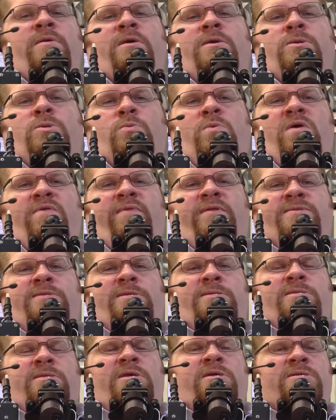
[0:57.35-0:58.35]
and 12. That's a
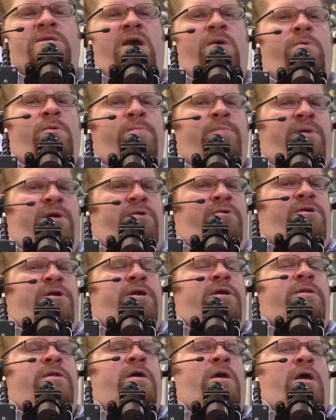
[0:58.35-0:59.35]
6-hour
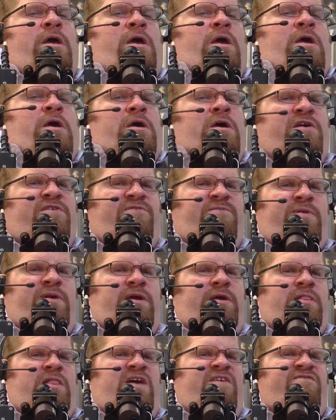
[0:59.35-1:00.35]
period of
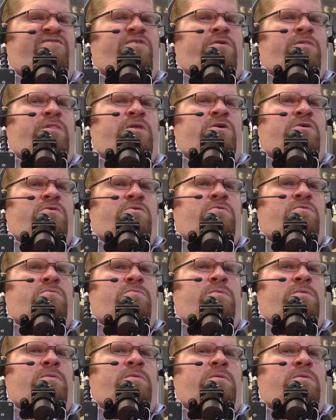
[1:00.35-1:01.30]
being left alone.